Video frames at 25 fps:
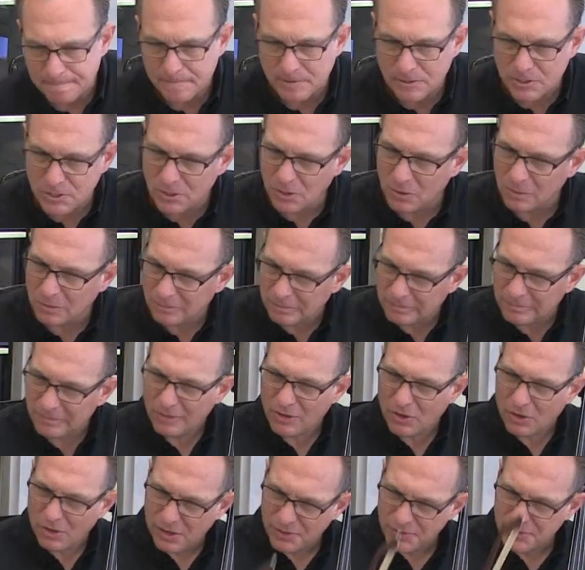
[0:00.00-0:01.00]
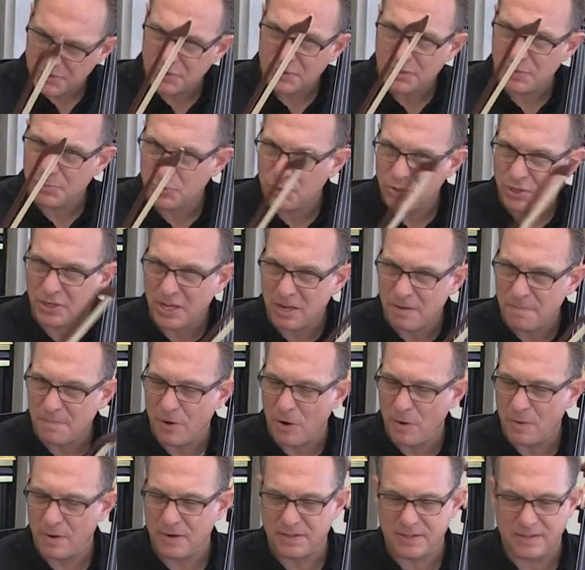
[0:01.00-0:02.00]
So there are also some tricky
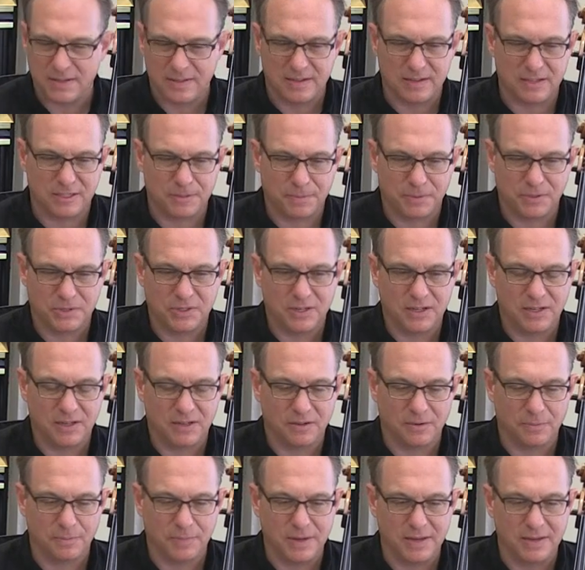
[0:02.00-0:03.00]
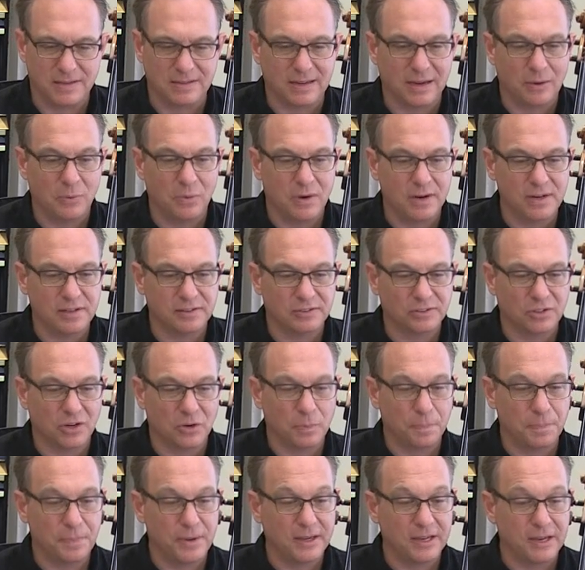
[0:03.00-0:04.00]
bowings in this particular piece. I want to
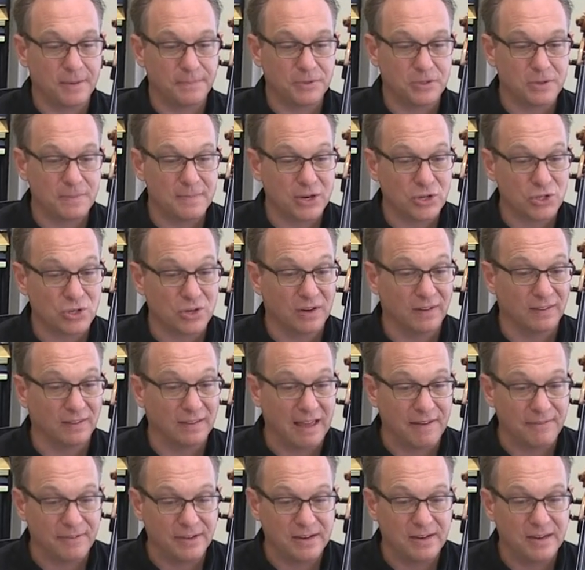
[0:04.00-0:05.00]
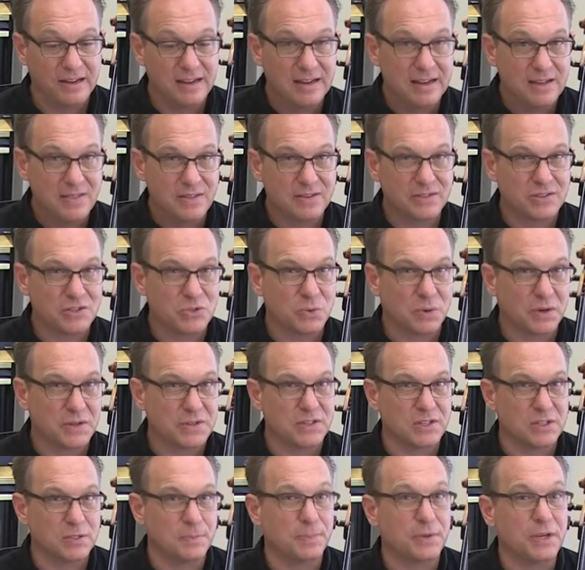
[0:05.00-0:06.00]
start pick up to measure 11. This is where it
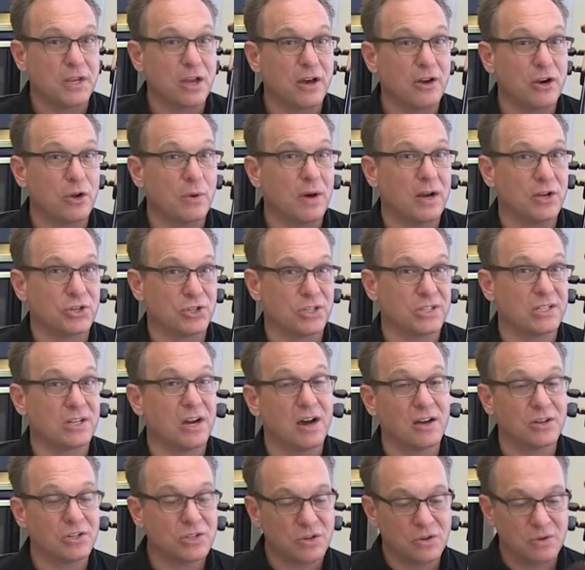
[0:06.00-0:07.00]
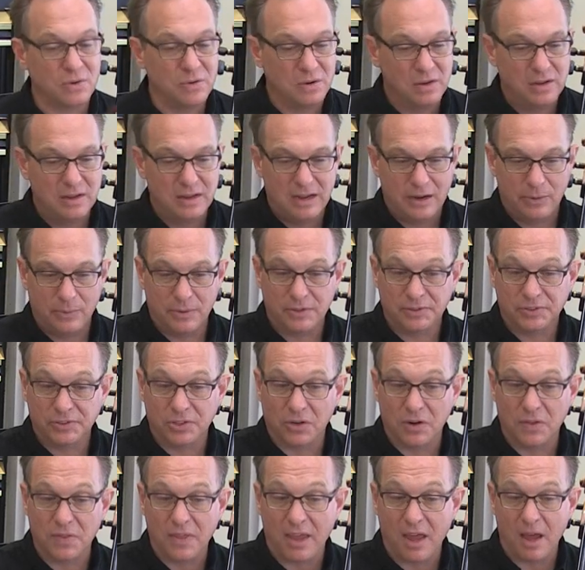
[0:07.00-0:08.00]
says piano agitato. We're going to
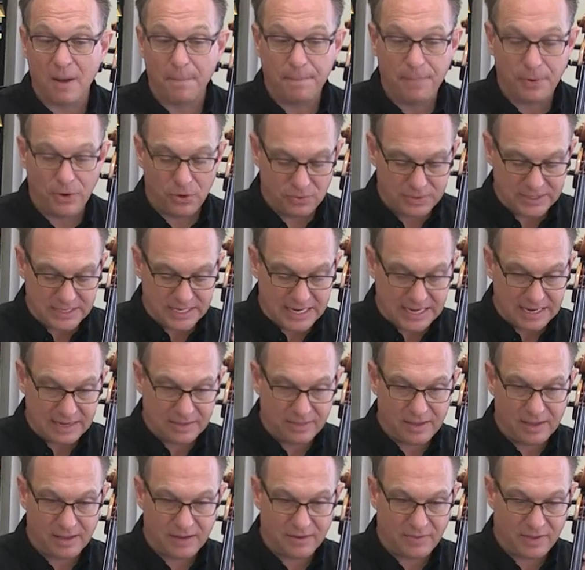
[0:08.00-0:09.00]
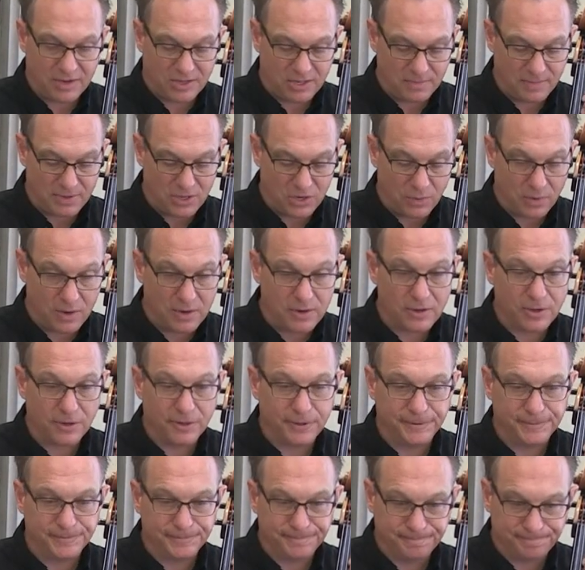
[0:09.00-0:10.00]
start on the up bow D at the end of that
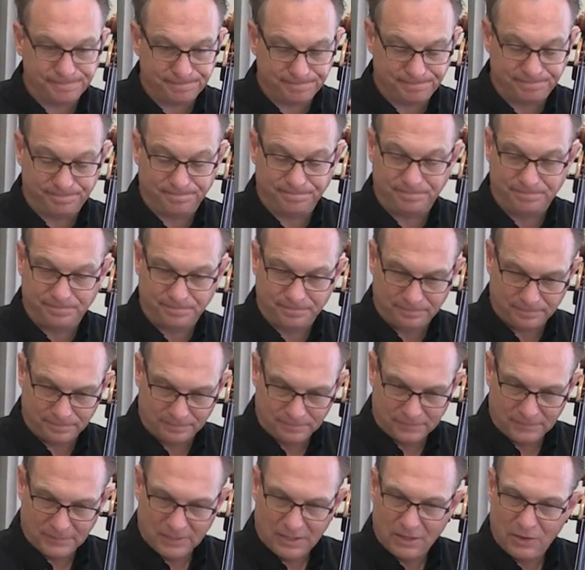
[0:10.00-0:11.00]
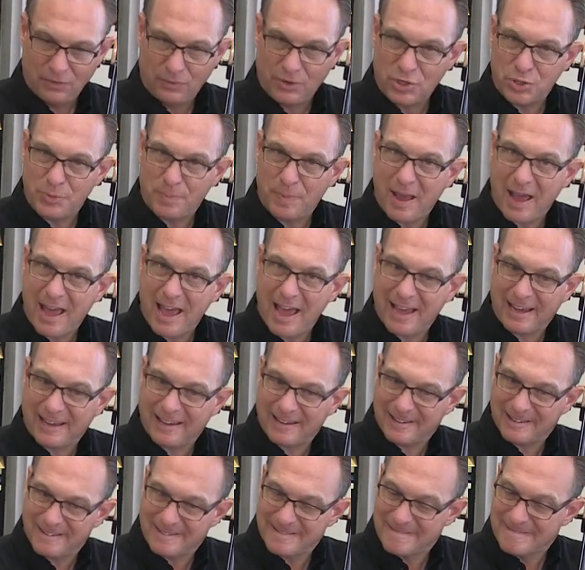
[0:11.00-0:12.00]
diminuendo. Reach back.
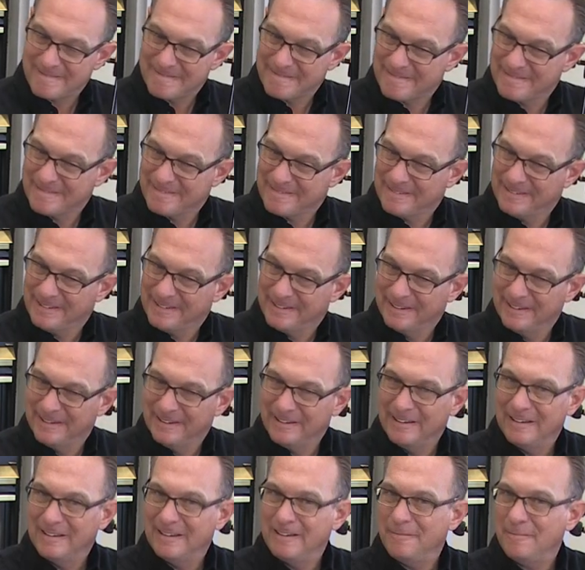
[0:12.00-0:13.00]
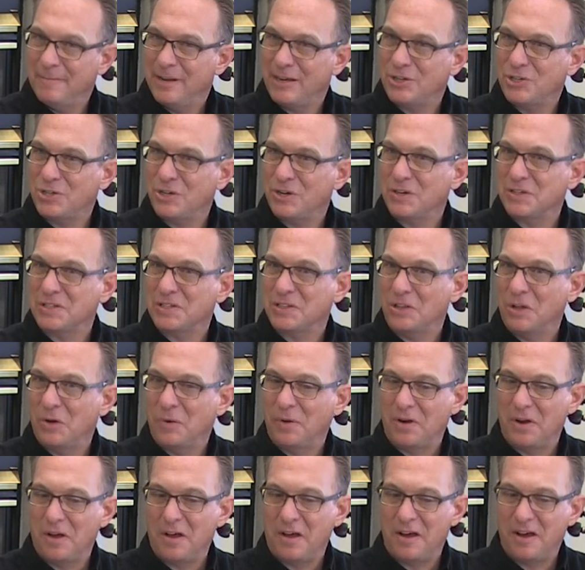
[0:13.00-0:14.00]
Make sure it's low
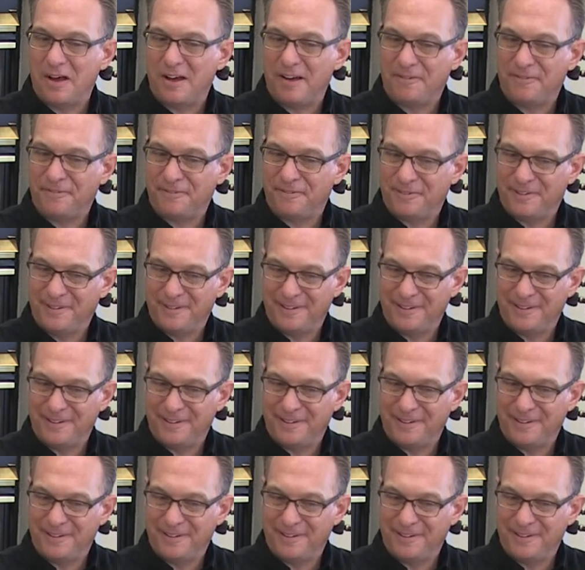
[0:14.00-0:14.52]
enough.